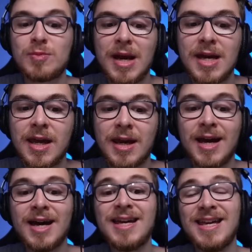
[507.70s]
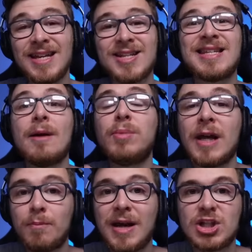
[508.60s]
make it. He is a
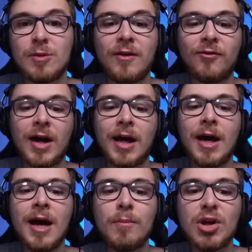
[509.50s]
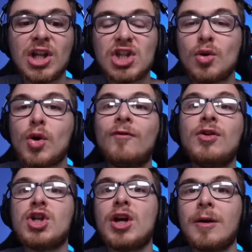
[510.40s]
template pick, to be fair, but you can still go for
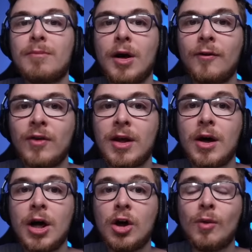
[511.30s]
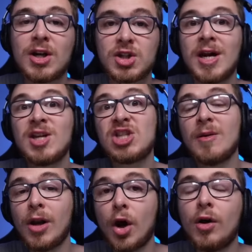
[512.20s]
Jacob Murphy, who has
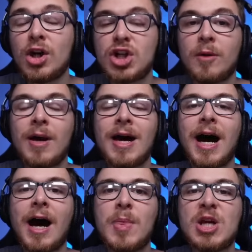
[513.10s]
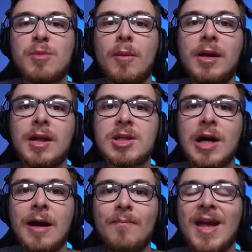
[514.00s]
similar ownership at this moment in
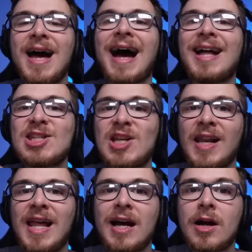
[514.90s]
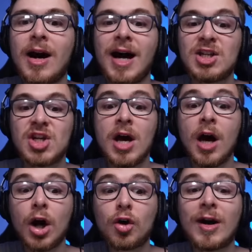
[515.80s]
time. Anthony Elanga has
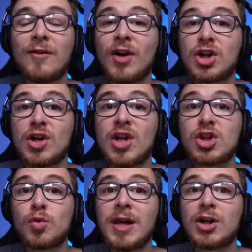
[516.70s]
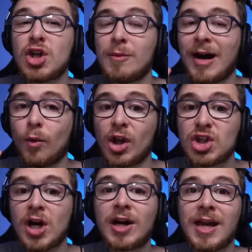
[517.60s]
a great fixture this week, so you might want to
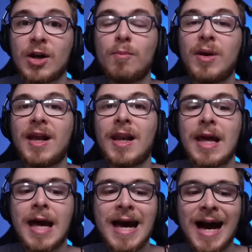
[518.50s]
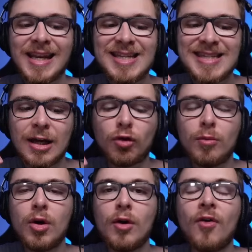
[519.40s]
target it completely and instead
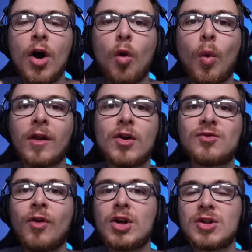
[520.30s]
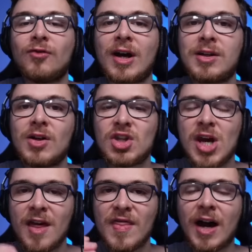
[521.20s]
remove one of those Forest defenders.
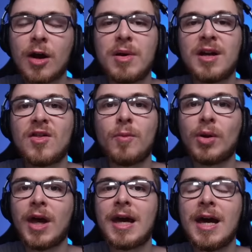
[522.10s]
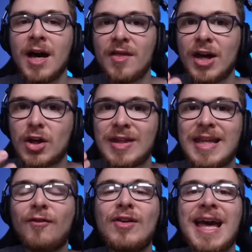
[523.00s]
That could be another play that you can
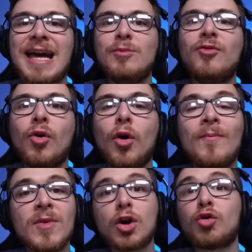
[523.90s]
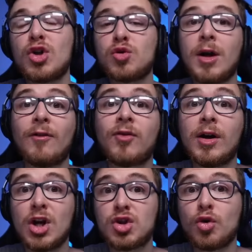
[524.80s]
definitely aim for. Chris Wood up
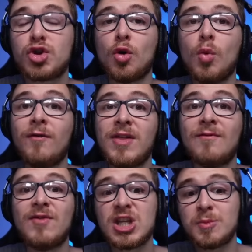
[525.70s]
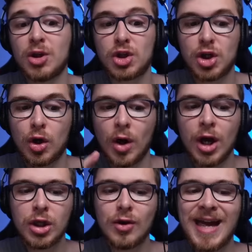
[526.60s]
front is also worth the investment, so
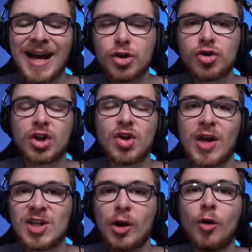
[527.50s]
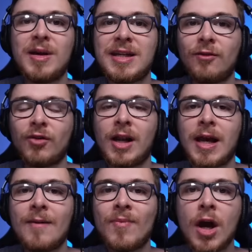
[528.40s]
you can structure things a little bit
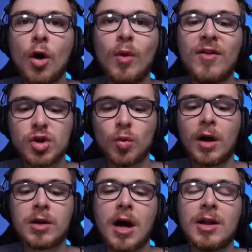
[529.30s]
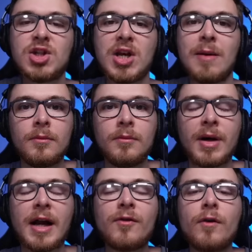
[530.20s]
differently with this wildcard team.
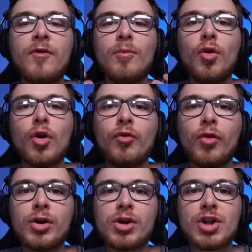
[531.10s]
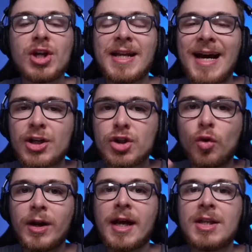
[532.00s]
But I've gone for Morgan Rogers, and he has
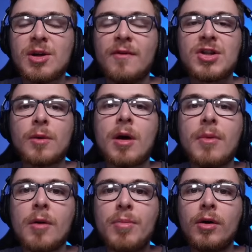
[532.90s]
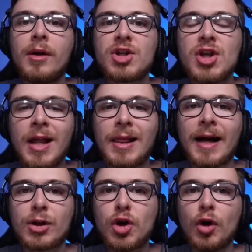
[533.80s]
scored against some of his upcoming opponents,
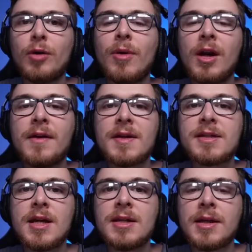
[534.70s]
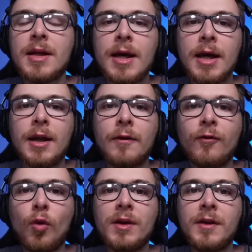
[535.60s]
like Tottenham earlier this season, in a
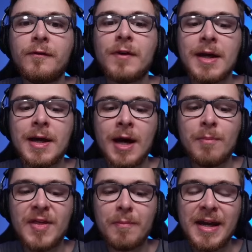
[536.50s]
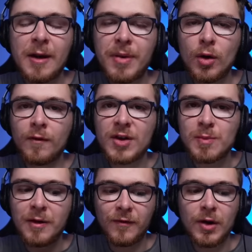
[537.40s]
4-1 defeat. But the main appeal of this
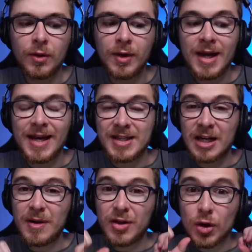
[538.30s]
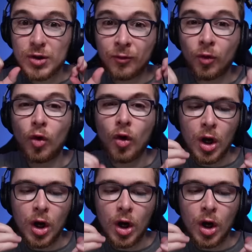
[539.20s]
midfield is going to be those 4